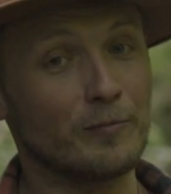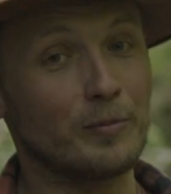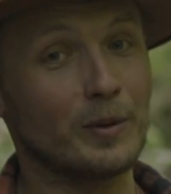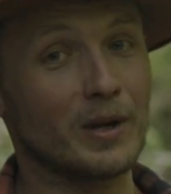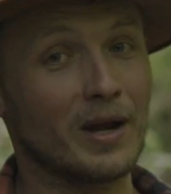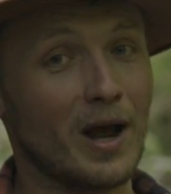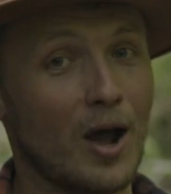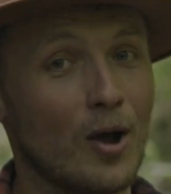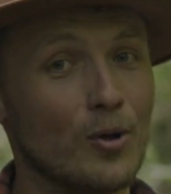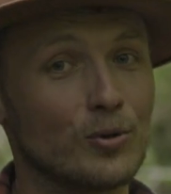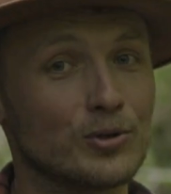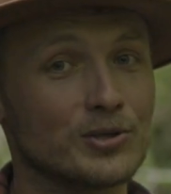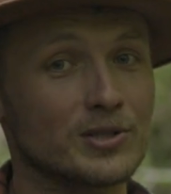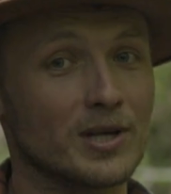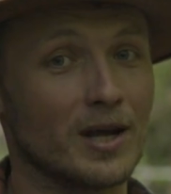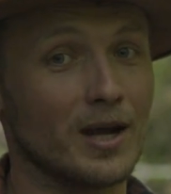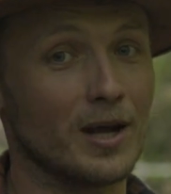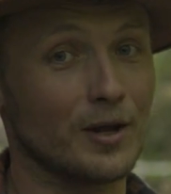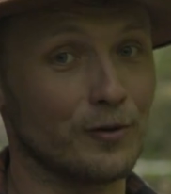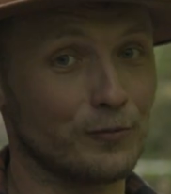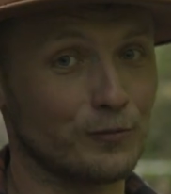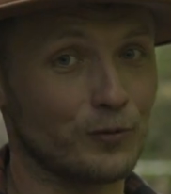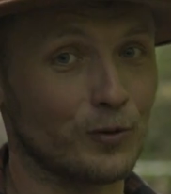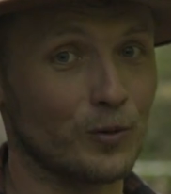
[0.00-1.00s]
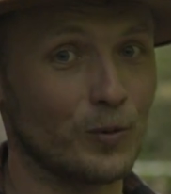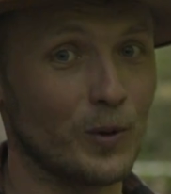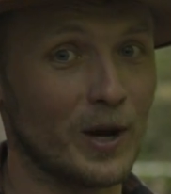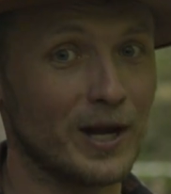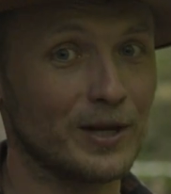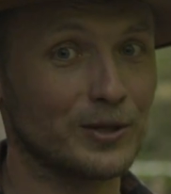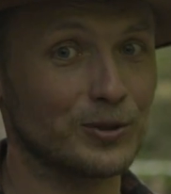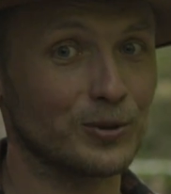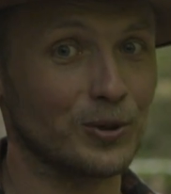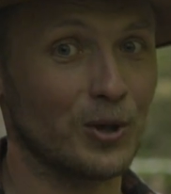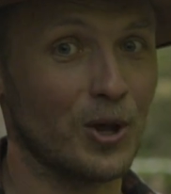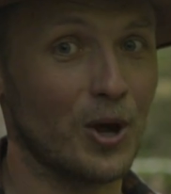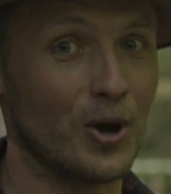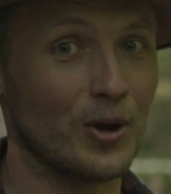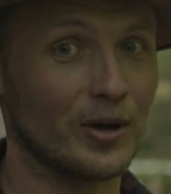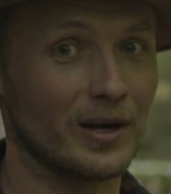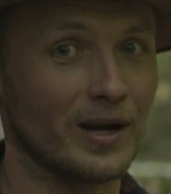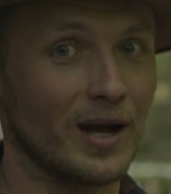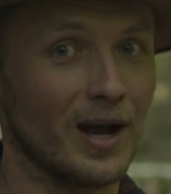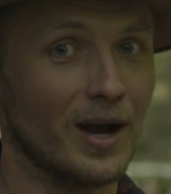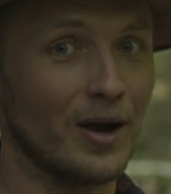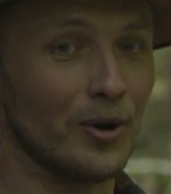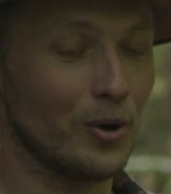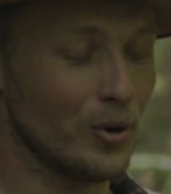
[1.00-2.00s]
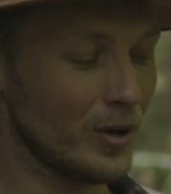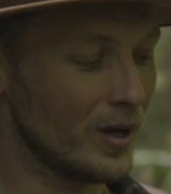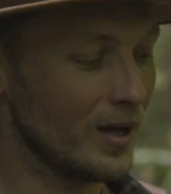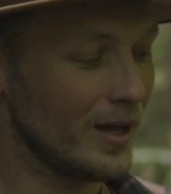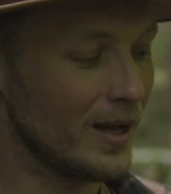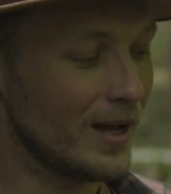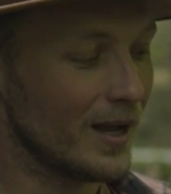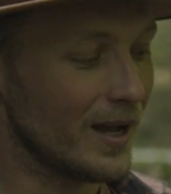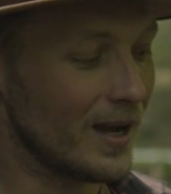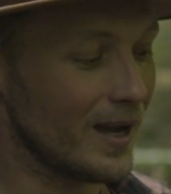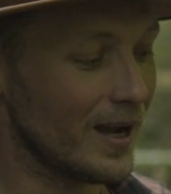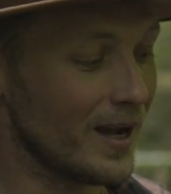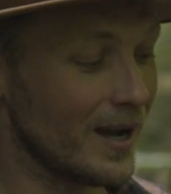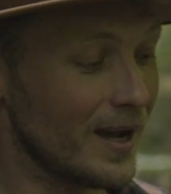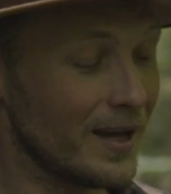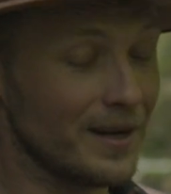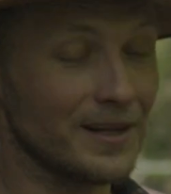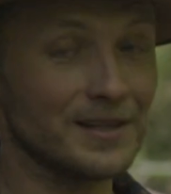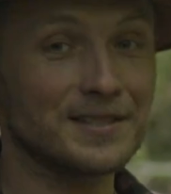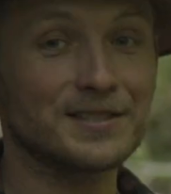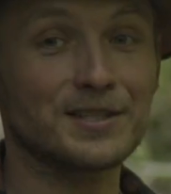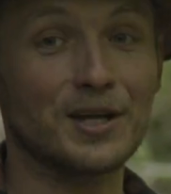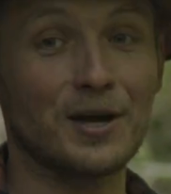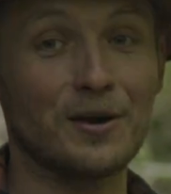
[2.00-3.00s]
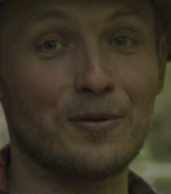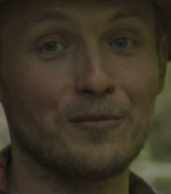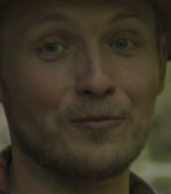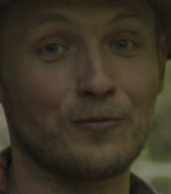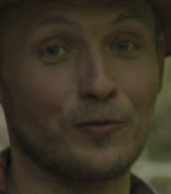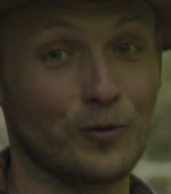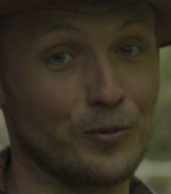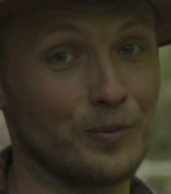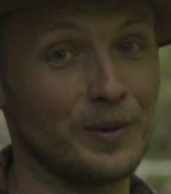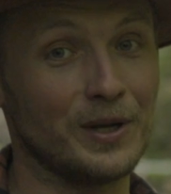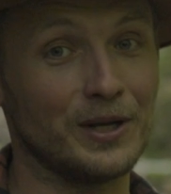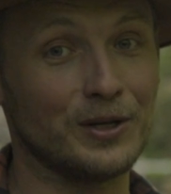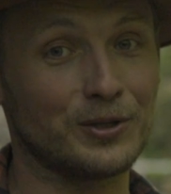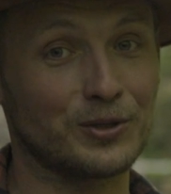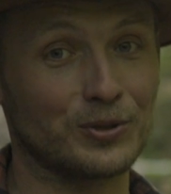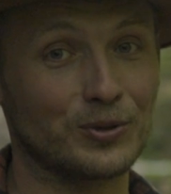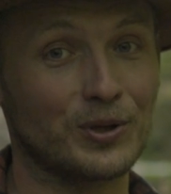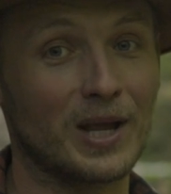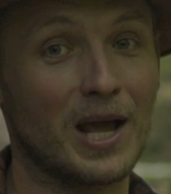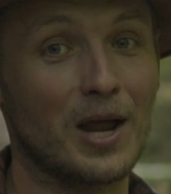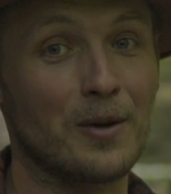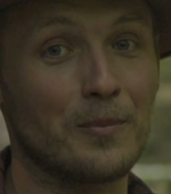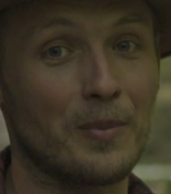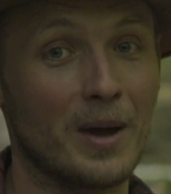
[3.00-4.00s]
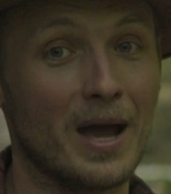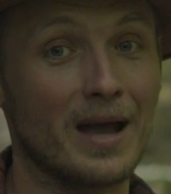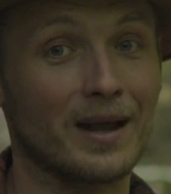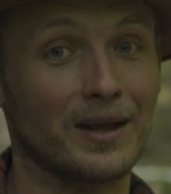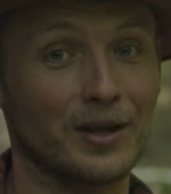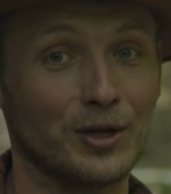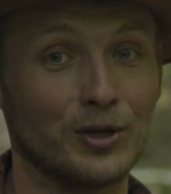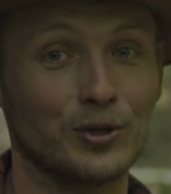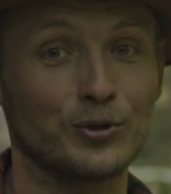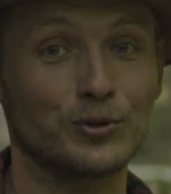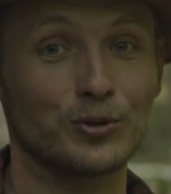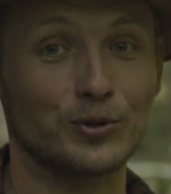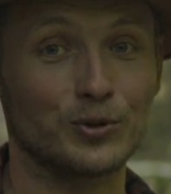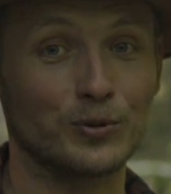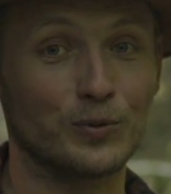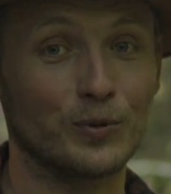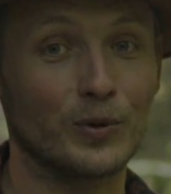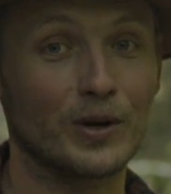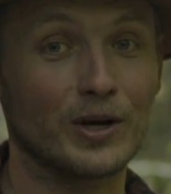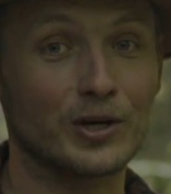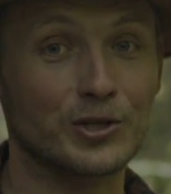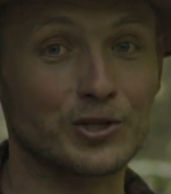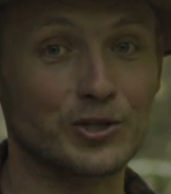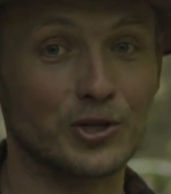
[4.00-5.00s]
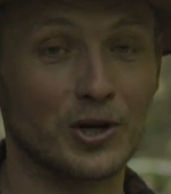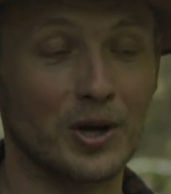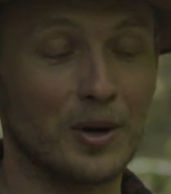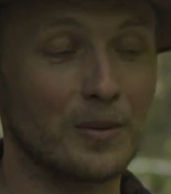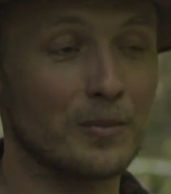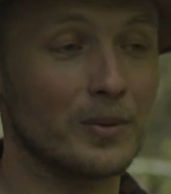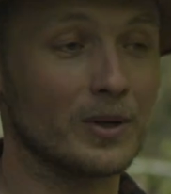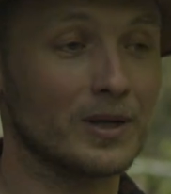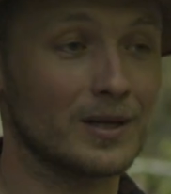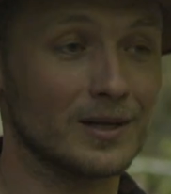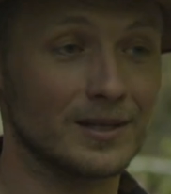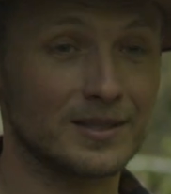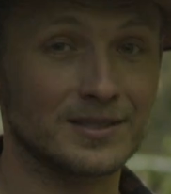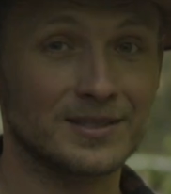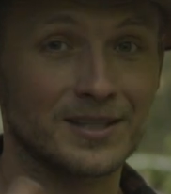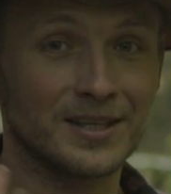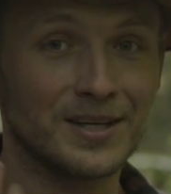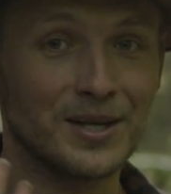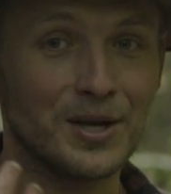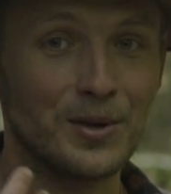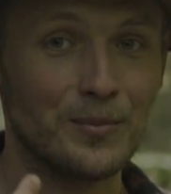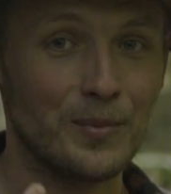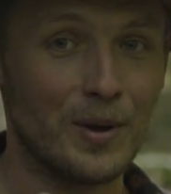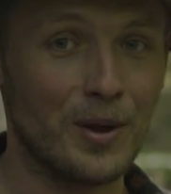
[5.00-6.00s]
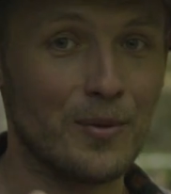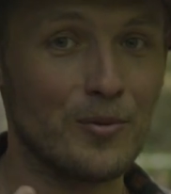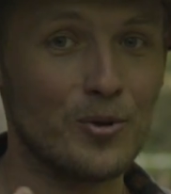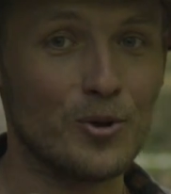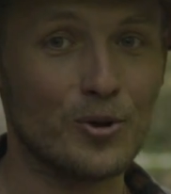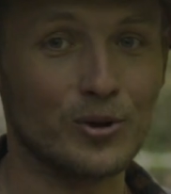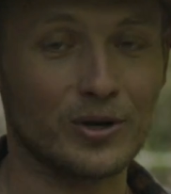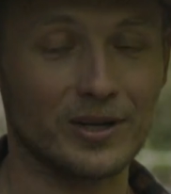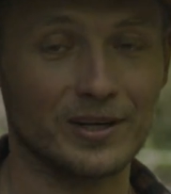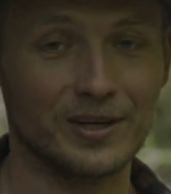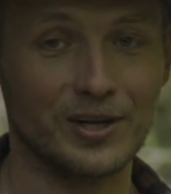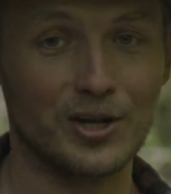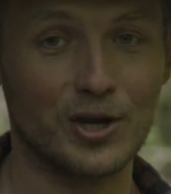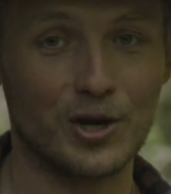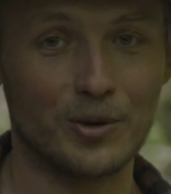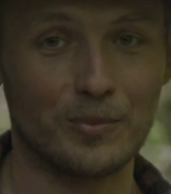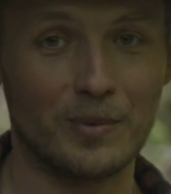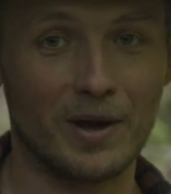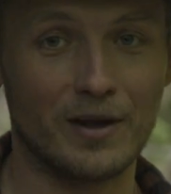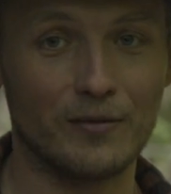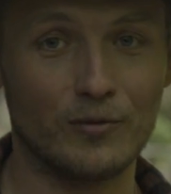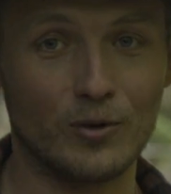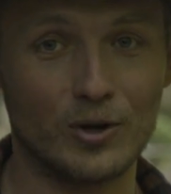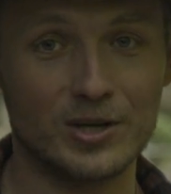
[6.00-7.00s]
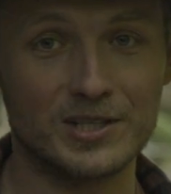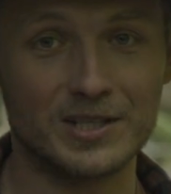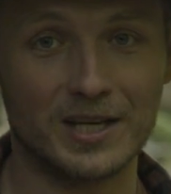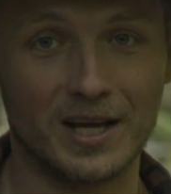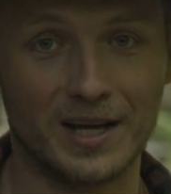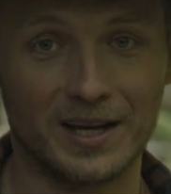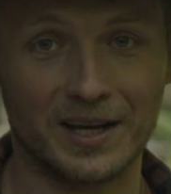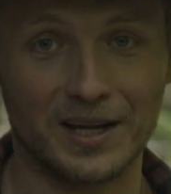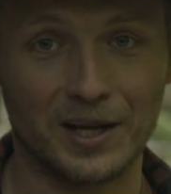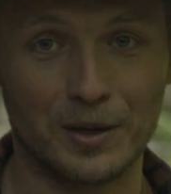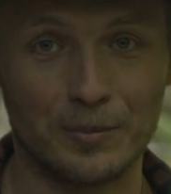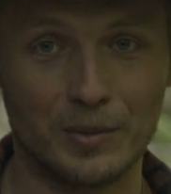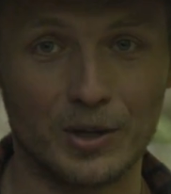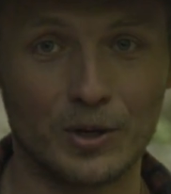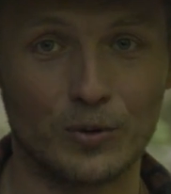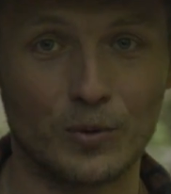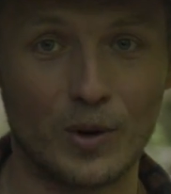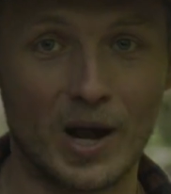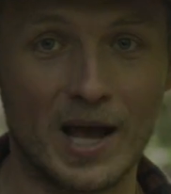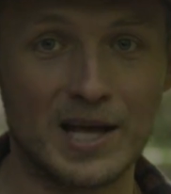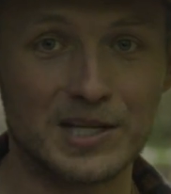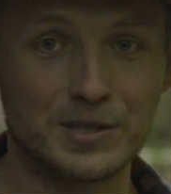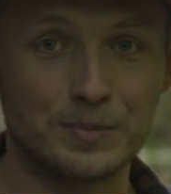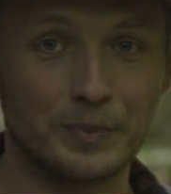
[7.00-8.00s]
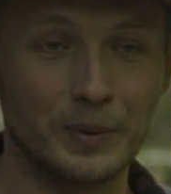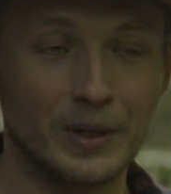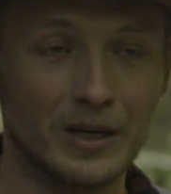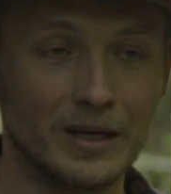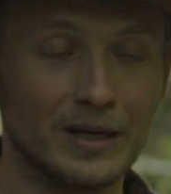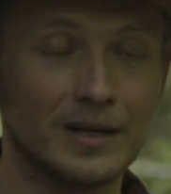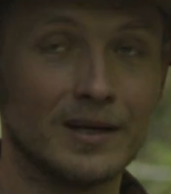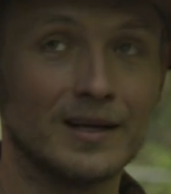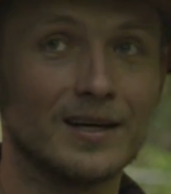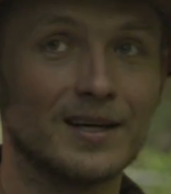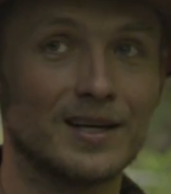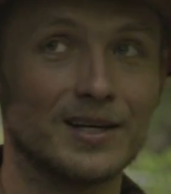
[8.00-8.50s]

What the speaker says: been outside for way too long now, and it's time for me to get back into the workshop, because maybe you can hear my voice getting a bit raspy.